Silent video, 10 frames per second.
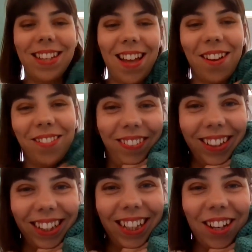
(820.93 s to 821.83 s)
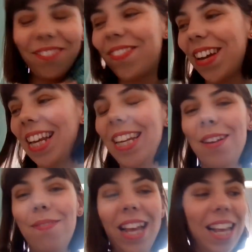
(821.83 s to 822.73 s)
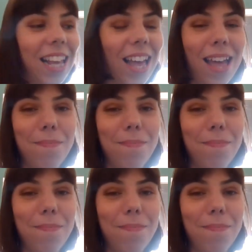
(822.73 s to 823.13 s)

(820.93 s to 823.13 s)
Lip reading: So really lovely